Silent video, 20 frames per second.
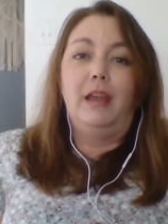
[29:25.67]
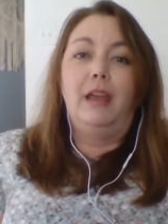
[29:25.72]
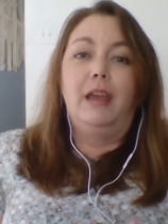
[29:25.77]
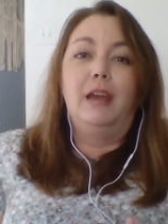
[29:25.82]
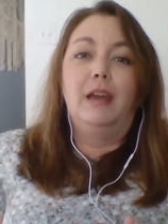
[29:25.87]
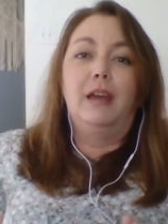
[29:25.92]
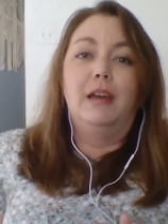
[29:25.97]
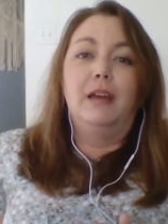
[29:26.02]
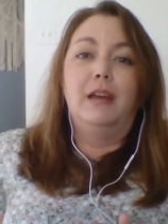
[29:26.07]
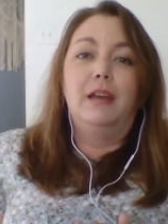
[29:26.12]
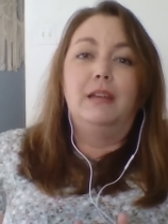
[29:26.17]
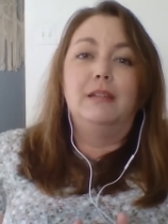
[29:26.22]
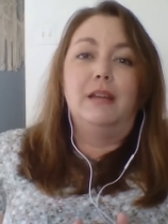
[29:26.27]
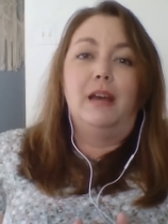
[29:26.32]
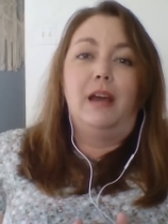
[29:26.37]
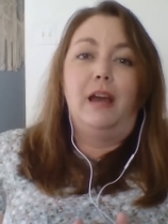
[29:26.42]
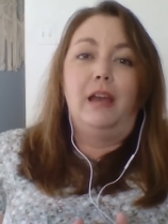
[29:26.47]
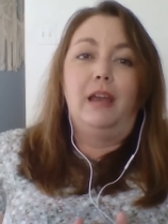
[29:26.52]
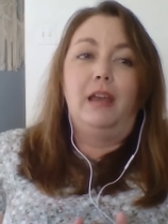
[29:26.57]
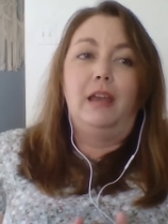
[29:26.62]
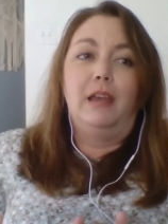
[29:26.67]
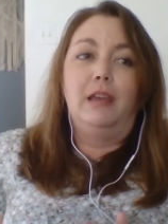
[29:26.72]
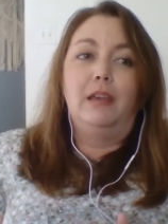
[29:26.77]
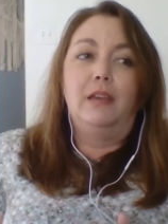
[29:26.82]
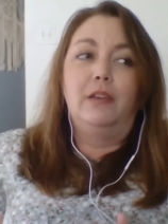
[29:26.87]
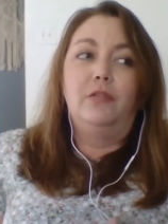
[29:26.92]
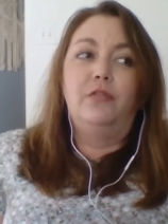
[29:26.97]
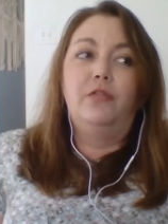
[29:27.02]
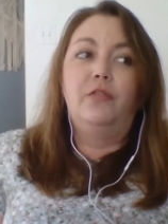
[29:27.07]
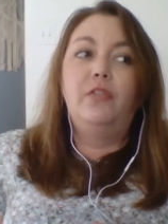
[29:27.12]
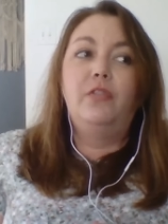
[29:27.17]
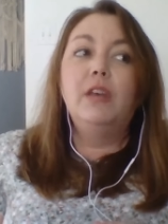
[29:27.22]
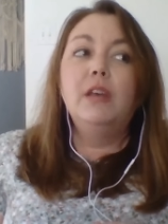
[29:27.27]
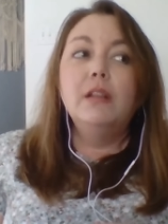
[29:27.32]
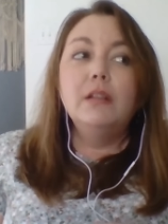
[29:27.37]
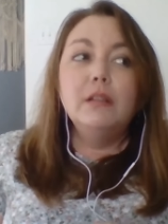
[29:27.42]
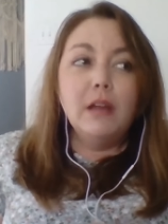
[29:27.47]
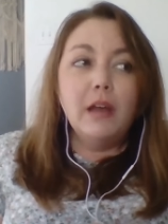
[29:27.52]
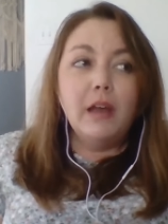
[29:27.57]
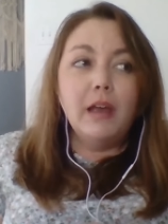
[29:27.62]
And I
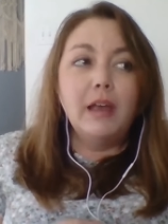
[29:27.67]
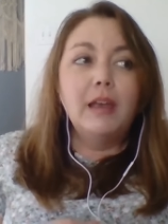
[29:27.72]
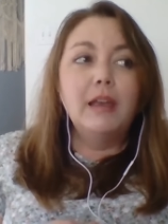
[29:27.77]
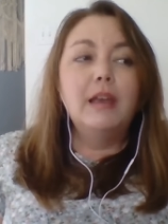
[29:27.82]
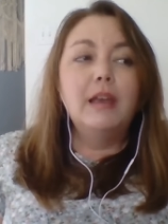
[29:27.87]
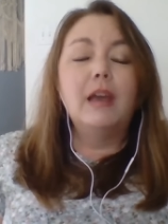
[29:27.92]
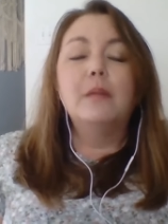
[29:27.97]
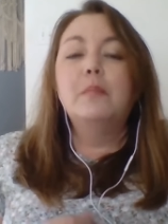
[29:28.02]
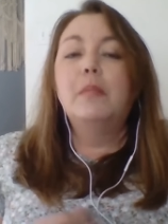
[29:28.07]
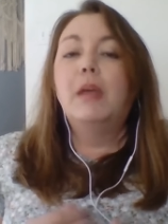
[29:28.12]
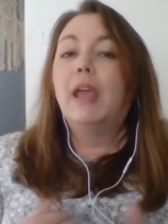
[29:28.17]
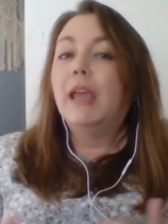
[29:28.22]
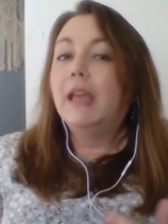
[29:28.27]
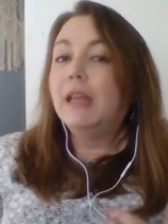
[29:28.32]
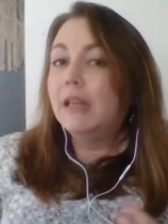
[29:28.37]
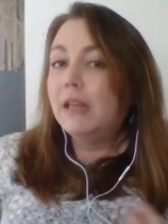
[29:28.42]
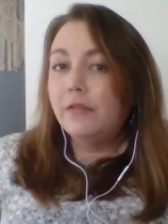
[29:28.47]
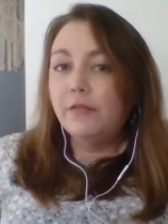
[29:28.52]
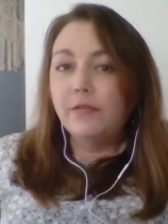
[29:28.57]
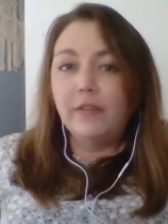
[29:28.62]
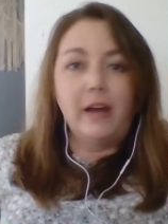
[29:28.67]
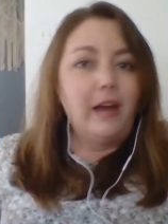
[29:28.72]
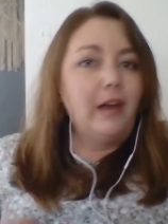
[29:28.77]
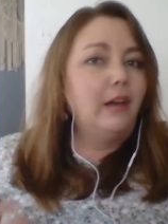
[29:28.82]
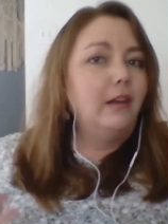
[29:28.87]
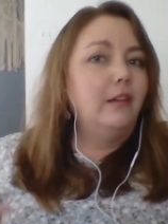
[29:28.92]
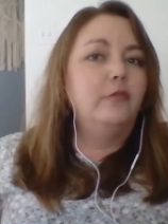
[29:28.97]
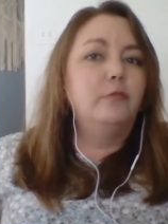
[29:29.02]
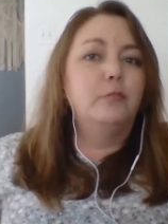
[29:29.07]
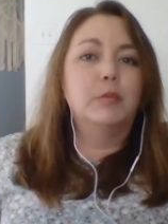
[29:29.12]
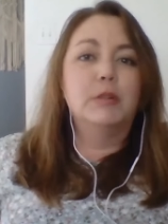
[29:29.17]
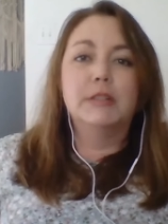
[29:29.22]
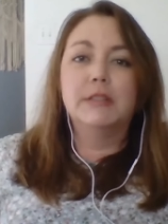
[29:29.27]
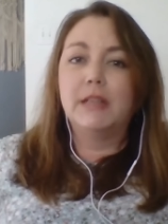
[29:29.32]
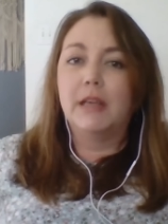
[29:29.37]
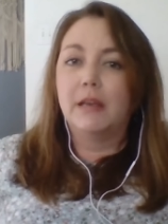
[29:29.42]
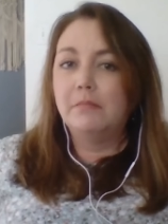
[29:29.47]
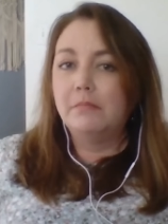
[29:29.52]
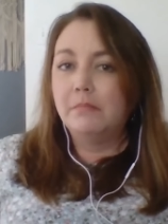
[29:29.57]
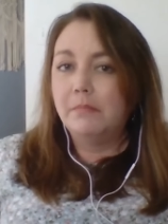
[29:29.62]
feel like I'm
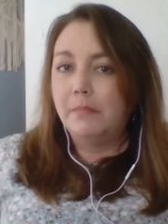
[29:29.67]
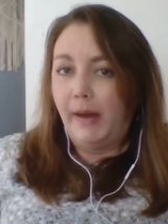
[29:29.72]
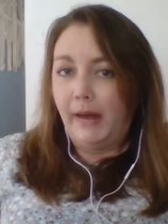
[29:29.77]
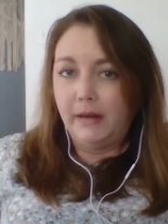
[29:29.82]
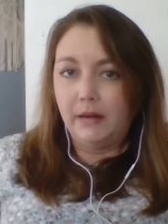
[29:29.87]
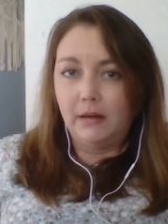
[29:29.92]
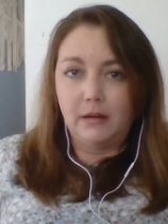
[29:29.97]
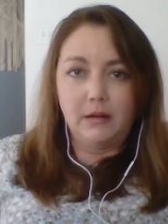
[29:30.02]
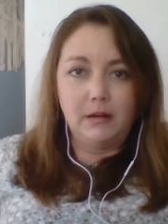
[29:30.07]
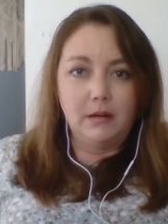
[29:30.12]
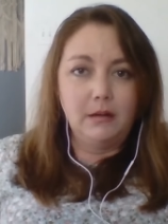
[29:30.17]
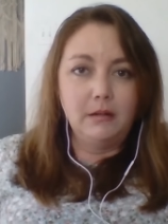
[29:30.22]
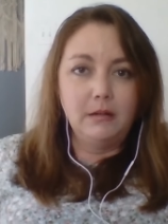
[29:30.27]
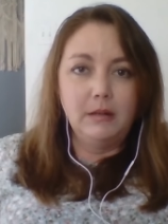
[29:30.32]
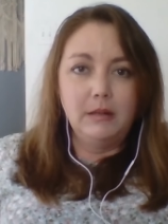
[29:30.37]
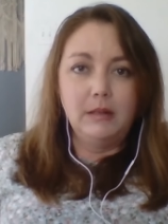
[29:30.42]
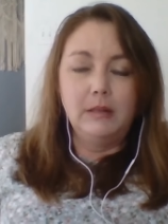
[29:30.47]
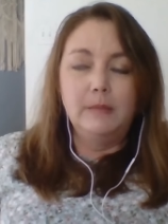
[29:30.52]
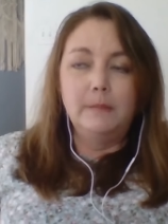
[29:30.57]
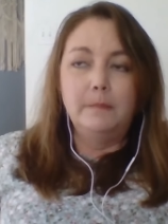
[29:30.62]
85% better.